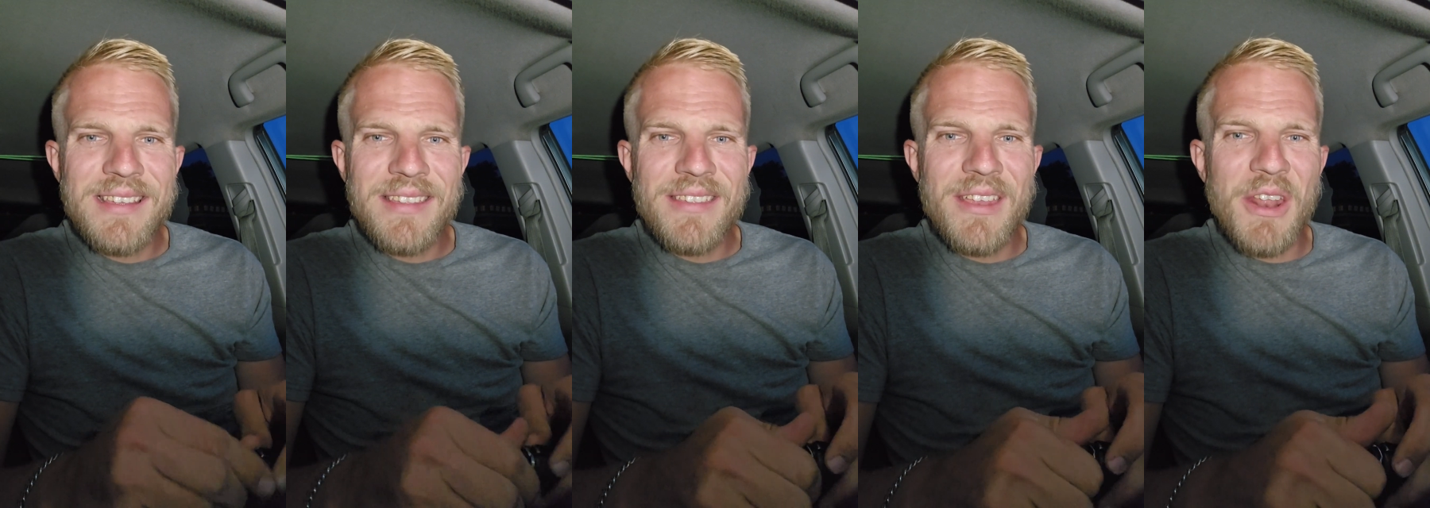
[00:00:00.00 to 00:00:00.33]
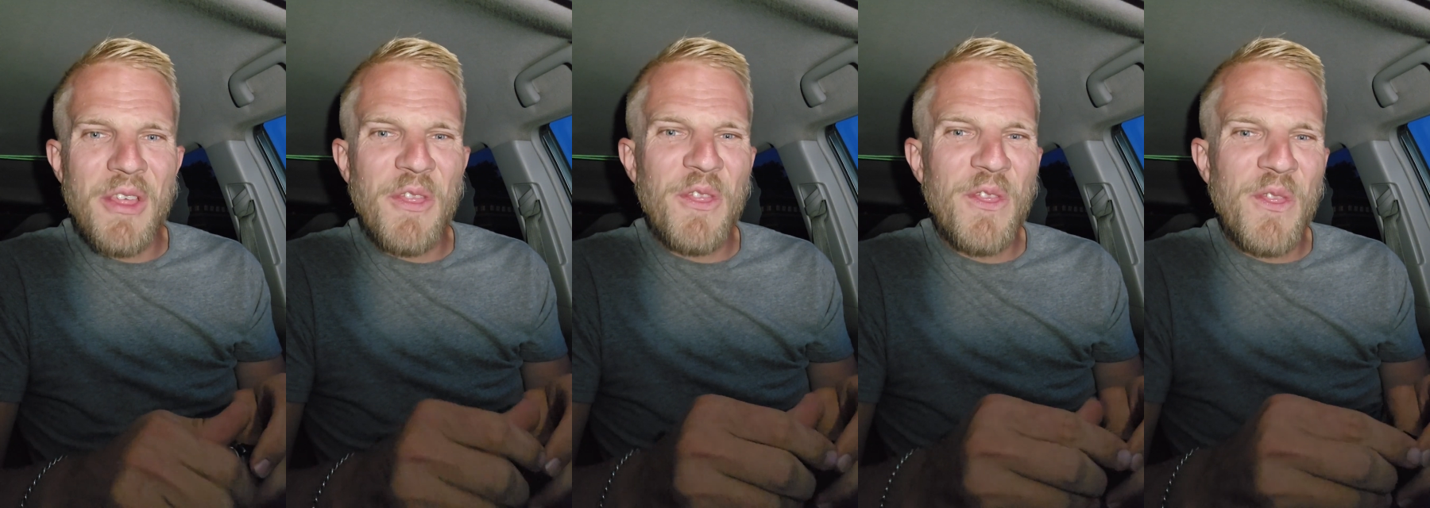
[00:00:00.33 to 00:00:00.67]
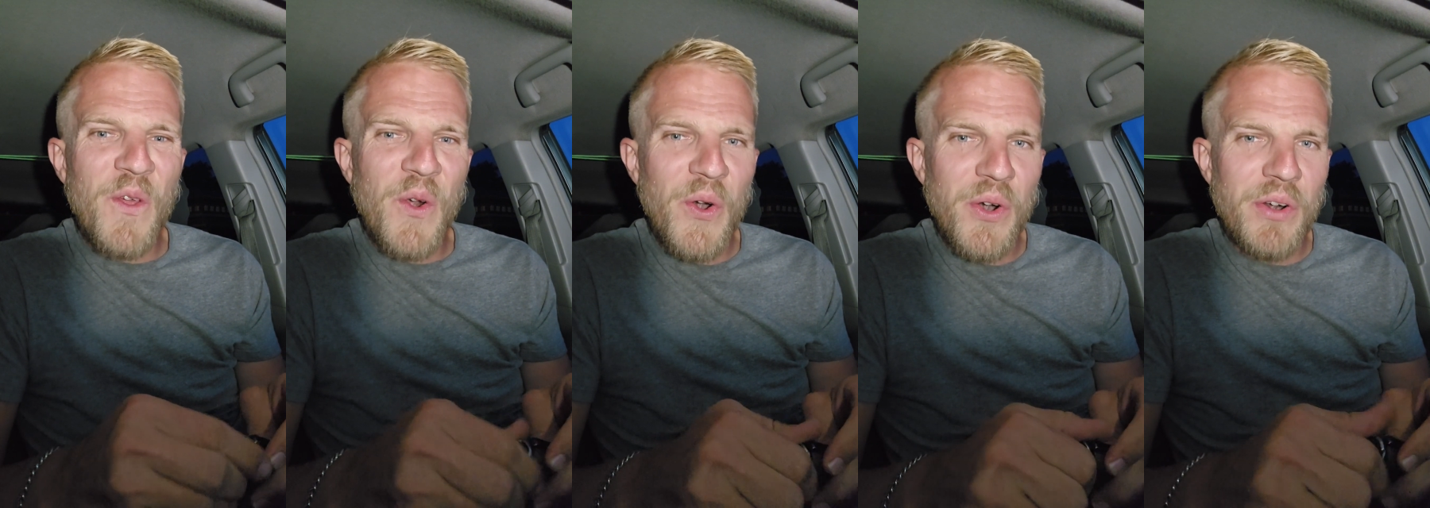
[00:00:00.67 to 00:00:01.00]
than a
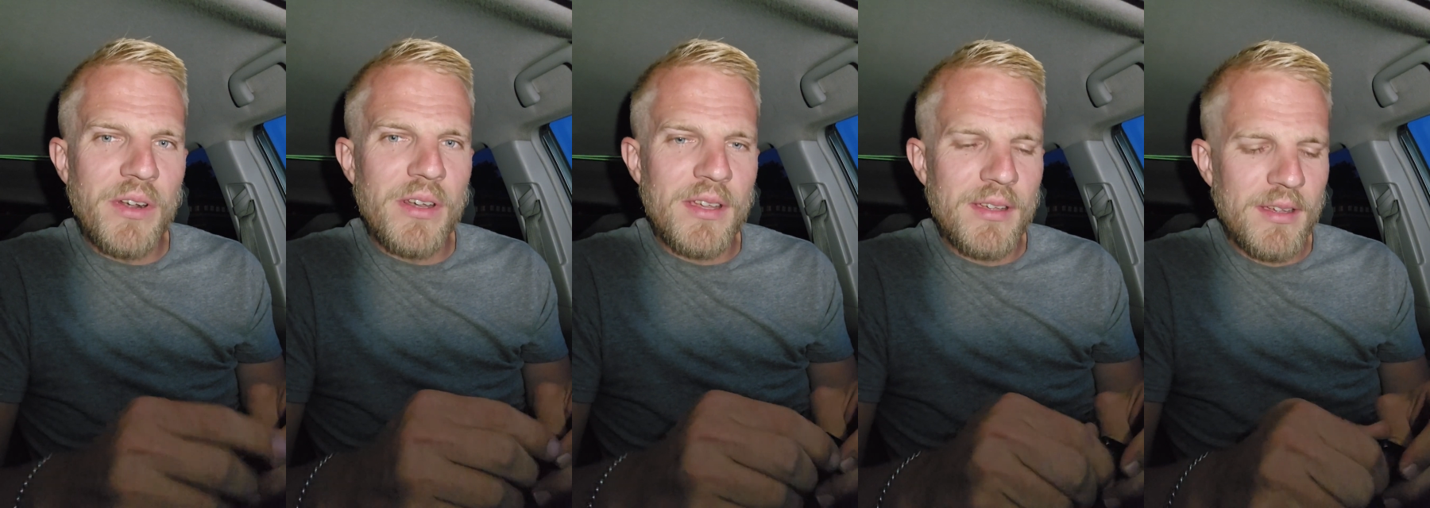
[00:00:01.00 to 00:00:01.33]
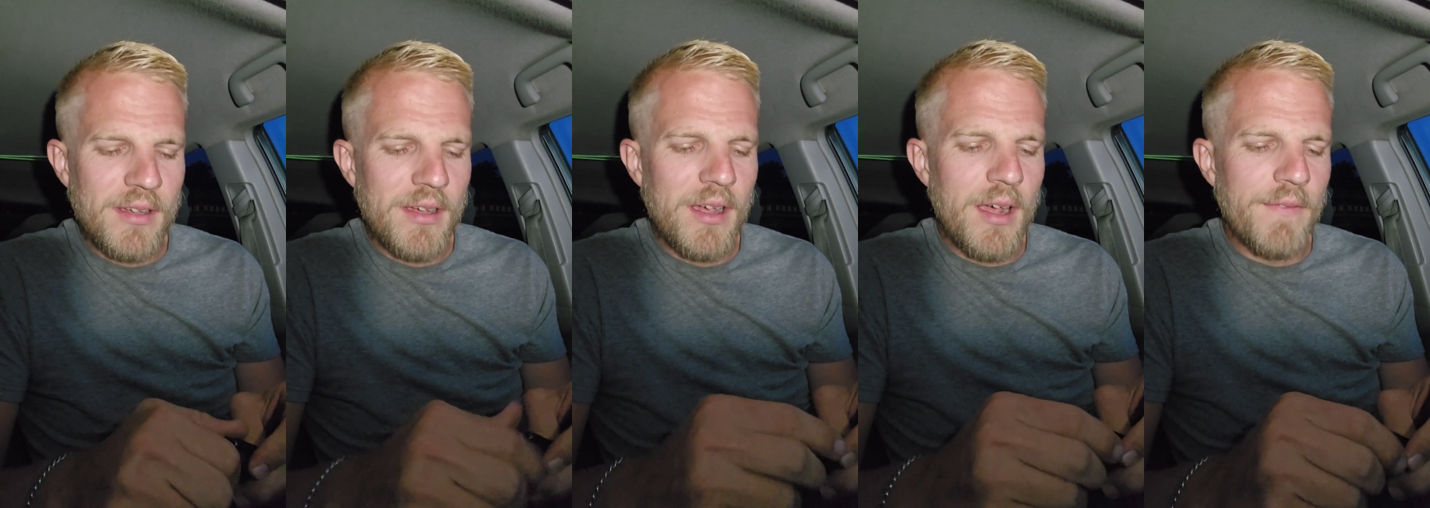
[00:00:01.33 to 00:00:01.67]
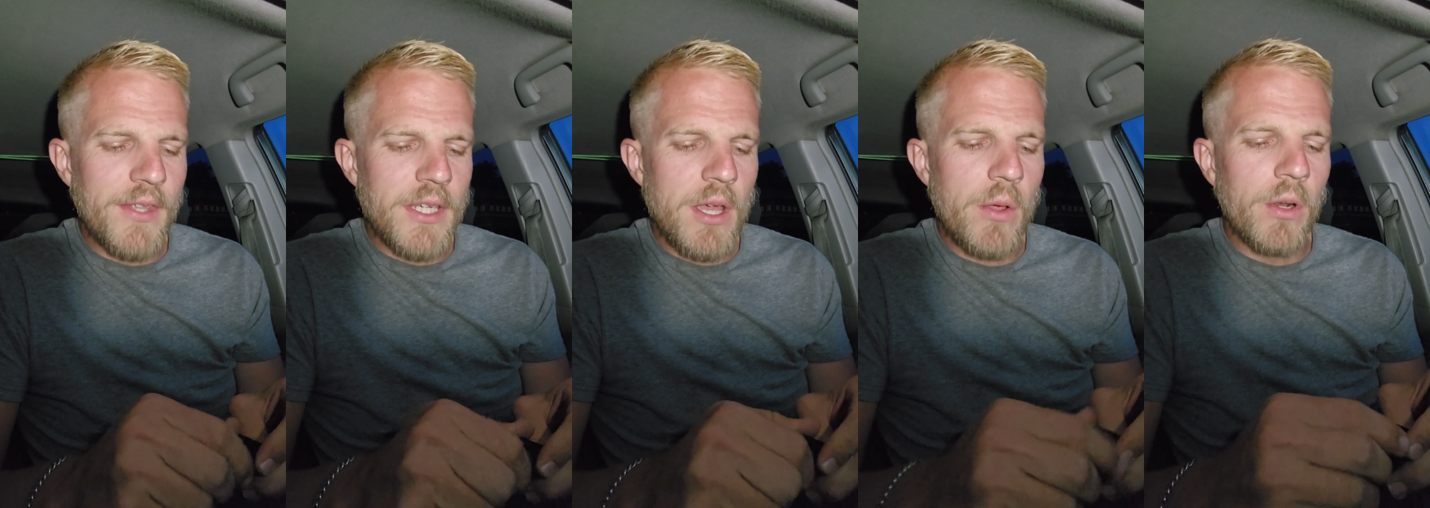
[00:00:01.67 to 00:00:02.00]
third of
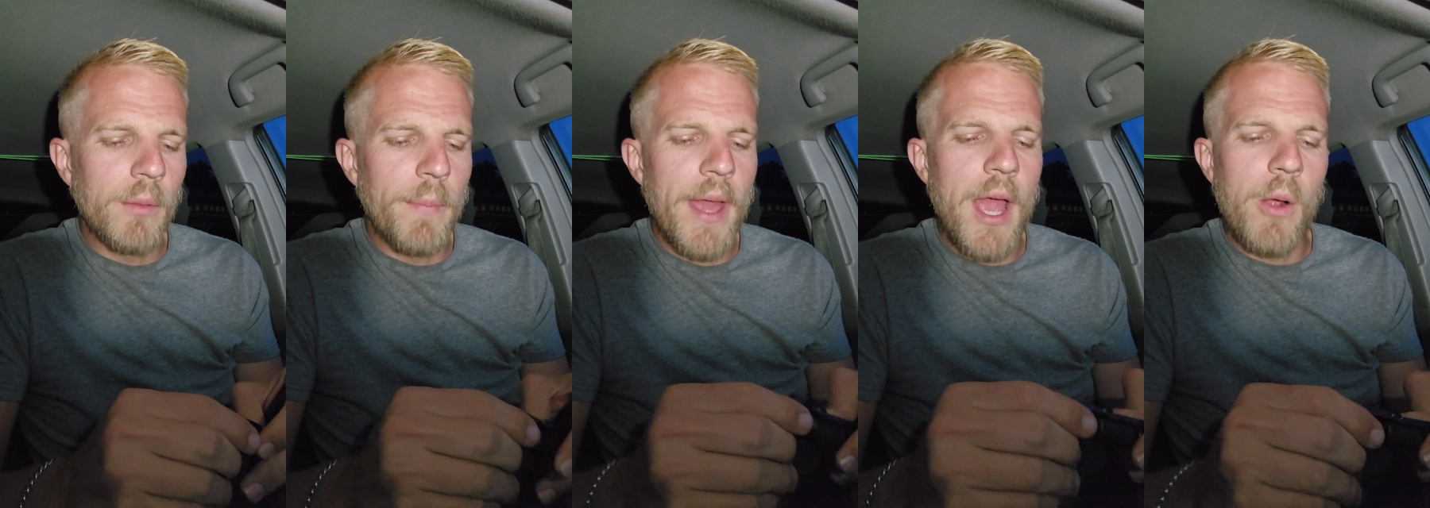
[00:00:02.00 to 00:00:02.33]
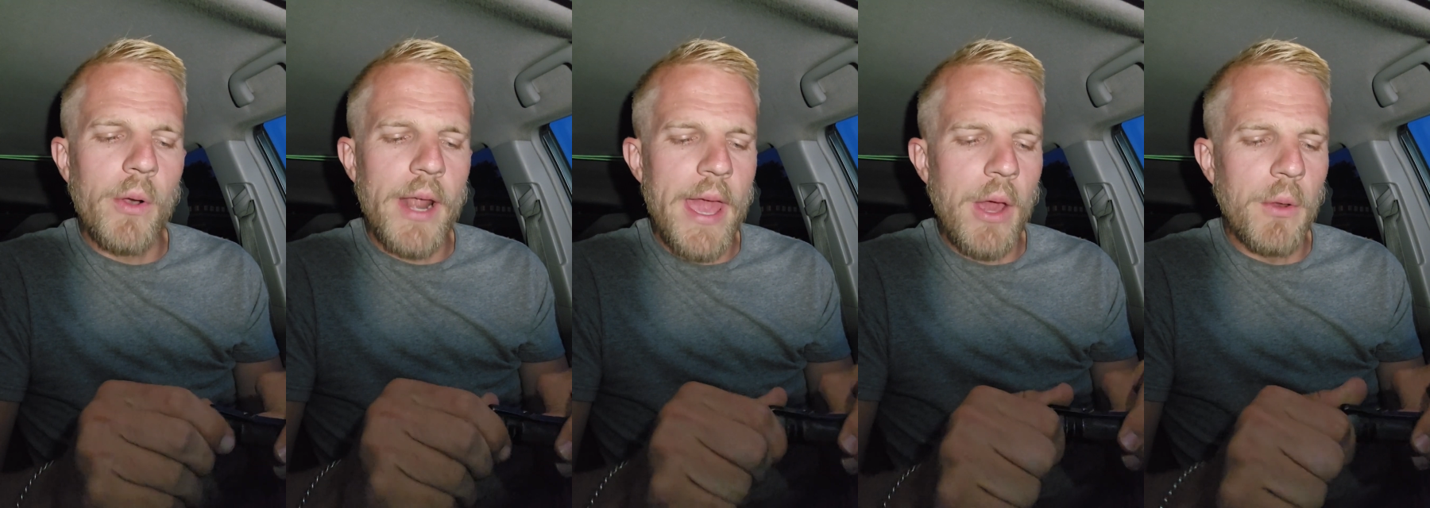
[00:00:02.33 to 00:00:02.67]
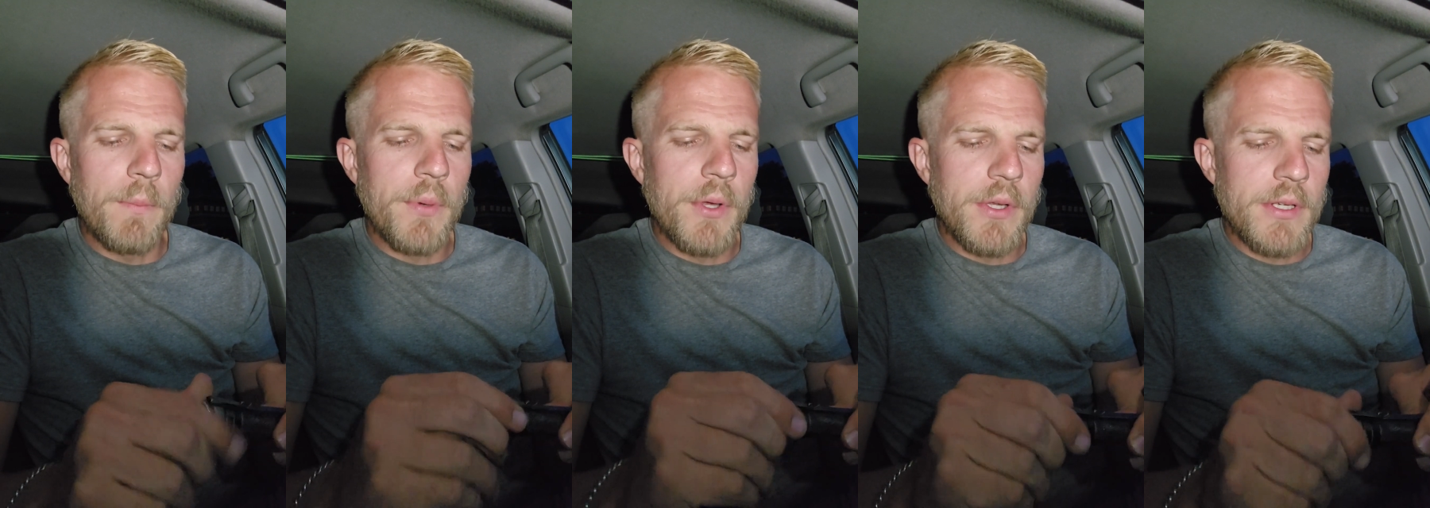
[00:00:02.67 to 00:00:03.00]
the total power
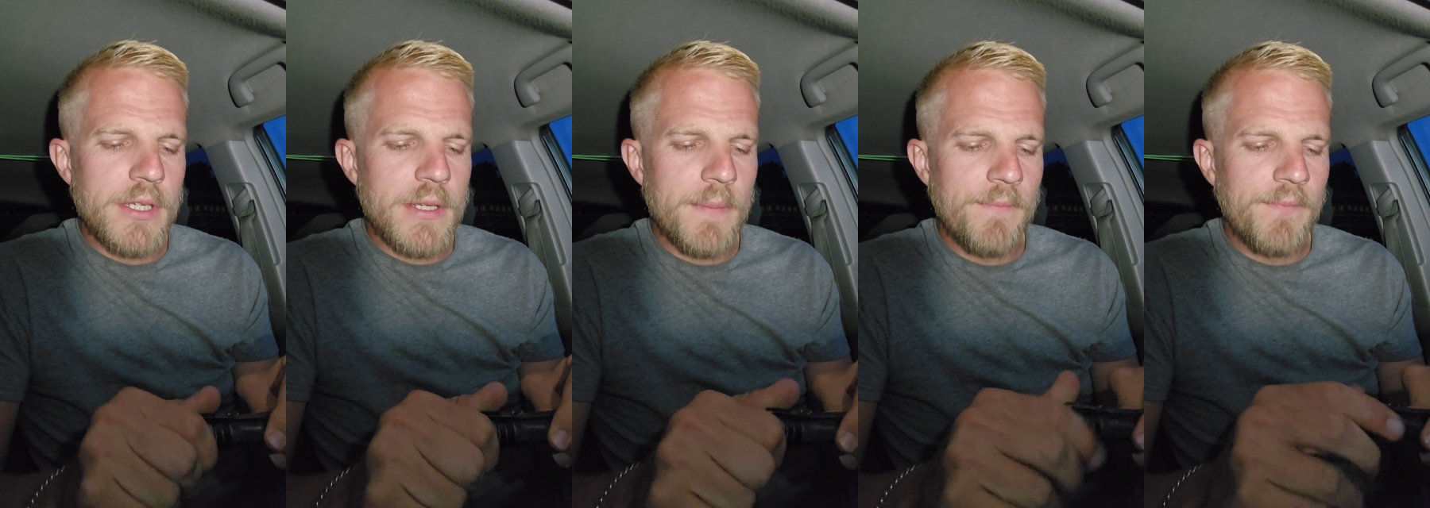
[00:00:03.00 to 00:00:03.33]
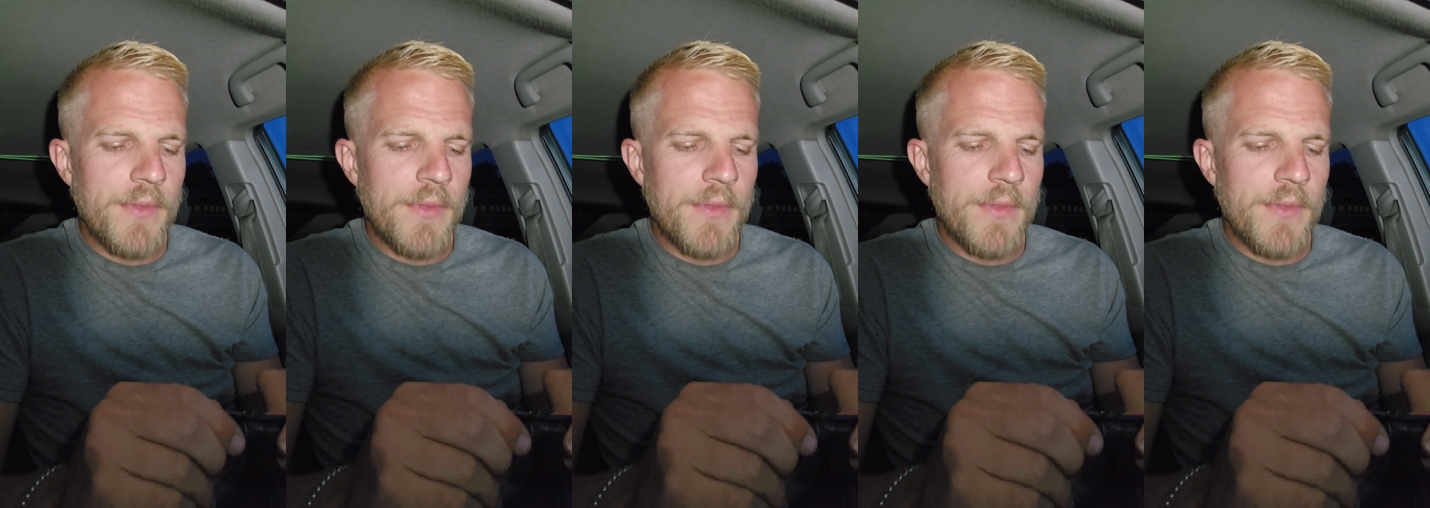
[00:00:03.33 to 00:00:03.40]
output